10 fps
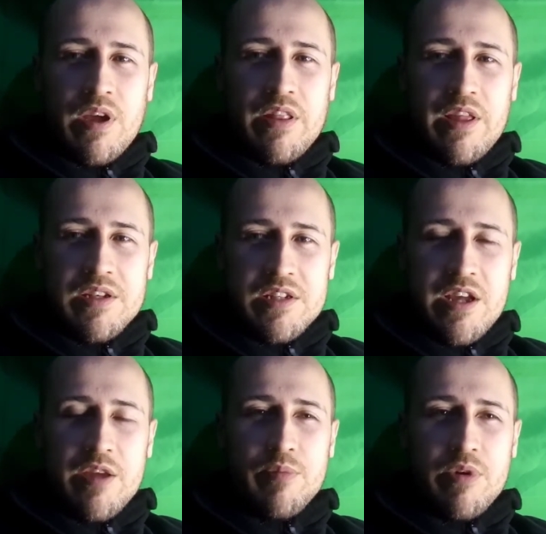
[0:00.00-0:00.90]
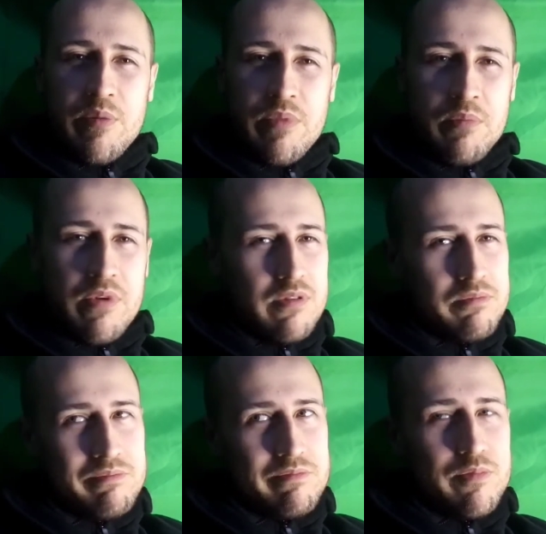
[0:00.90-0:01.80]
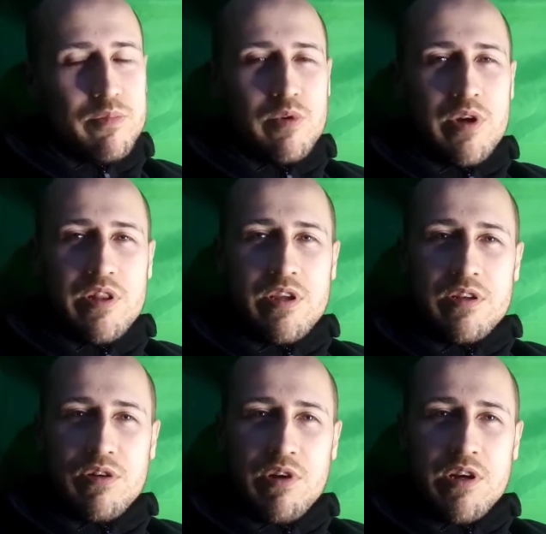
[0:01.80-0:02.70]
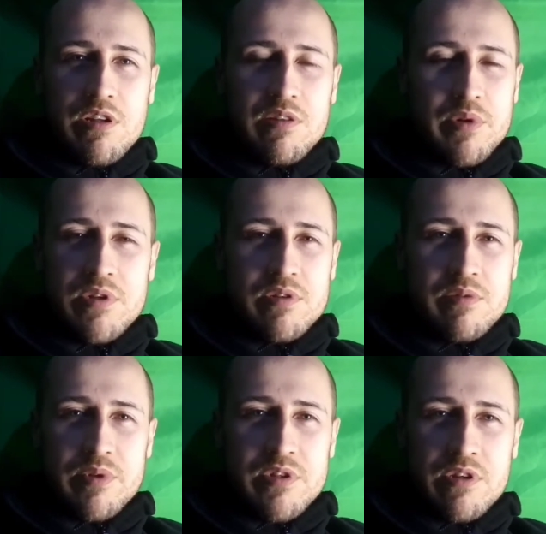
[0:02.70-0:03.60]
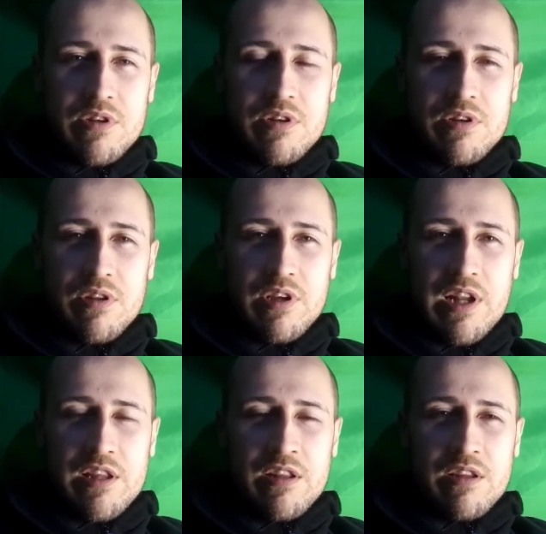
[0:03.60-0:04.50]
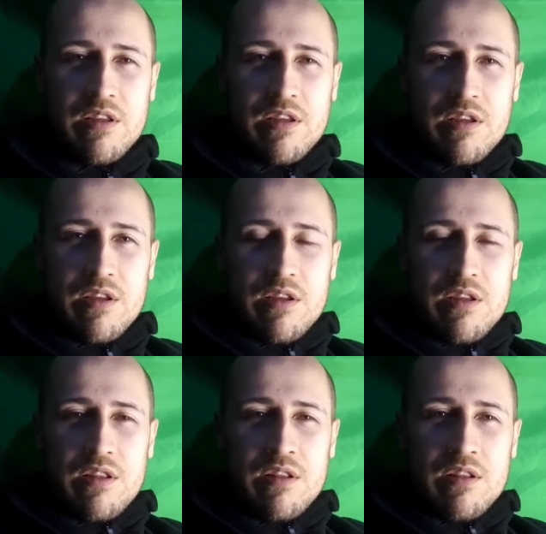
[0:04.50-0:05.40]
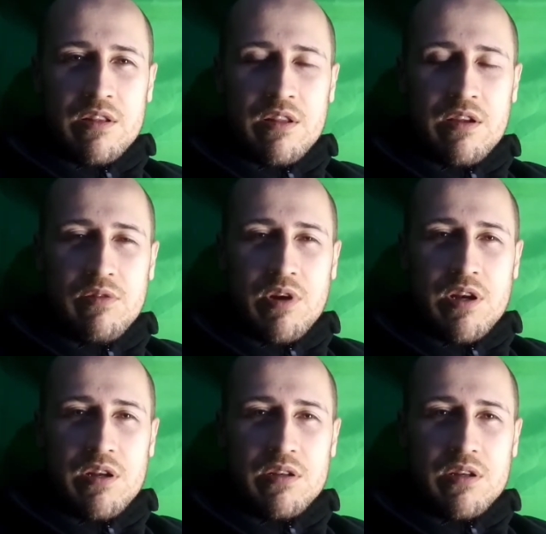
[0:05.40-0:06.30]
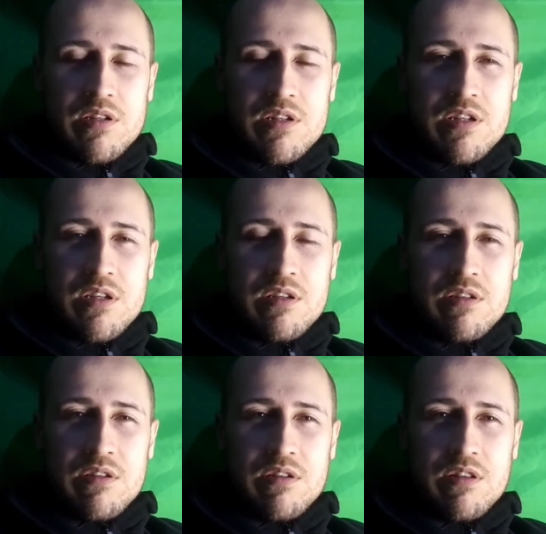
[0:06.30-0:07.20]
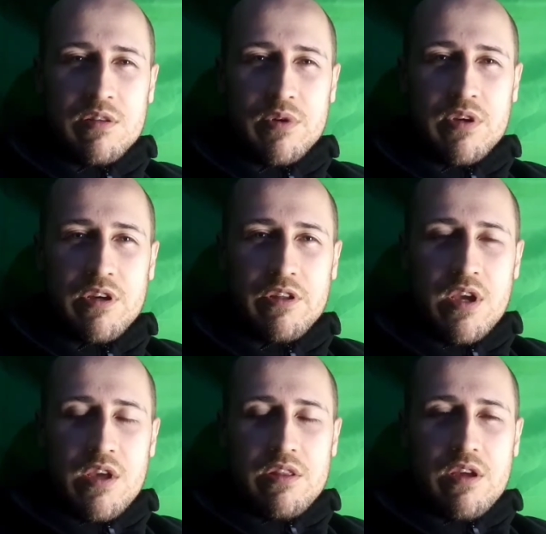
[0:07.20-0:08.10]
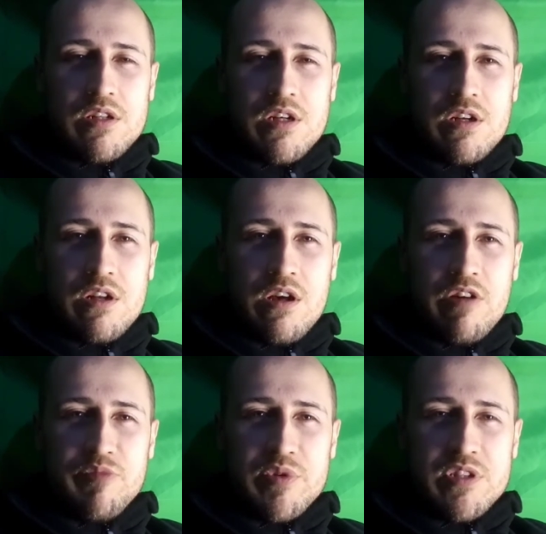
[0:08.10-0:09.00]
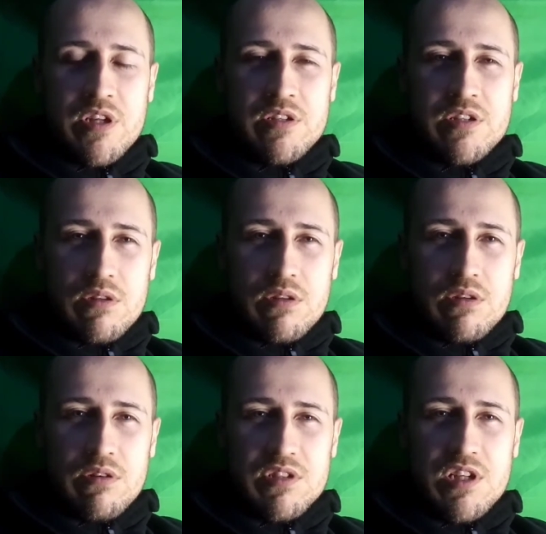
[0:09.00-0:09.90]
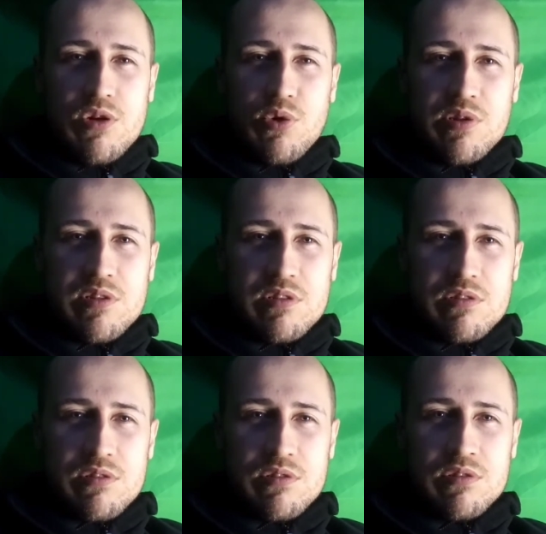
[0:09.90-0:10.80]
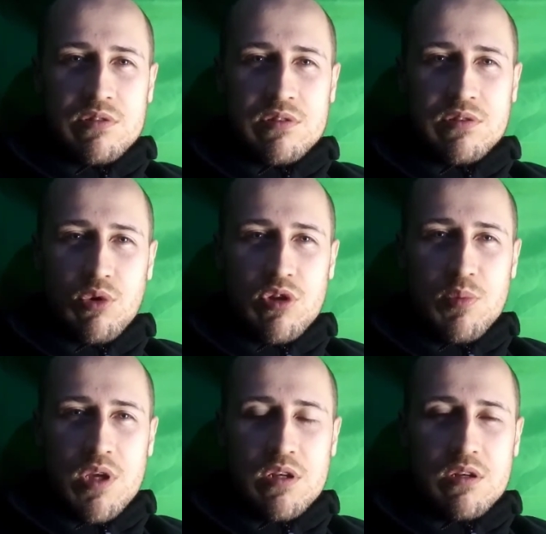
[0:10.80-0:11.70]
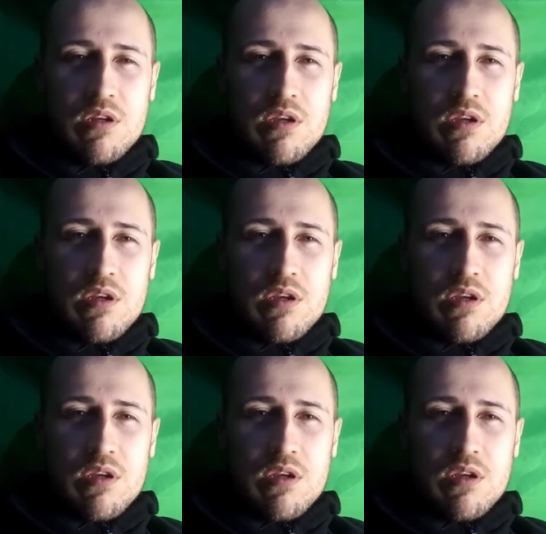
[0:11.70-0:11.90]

At that time, I remember reading the ingredients, which are nothing like the ingredients are today. There were 13.5% of dehusked soybean.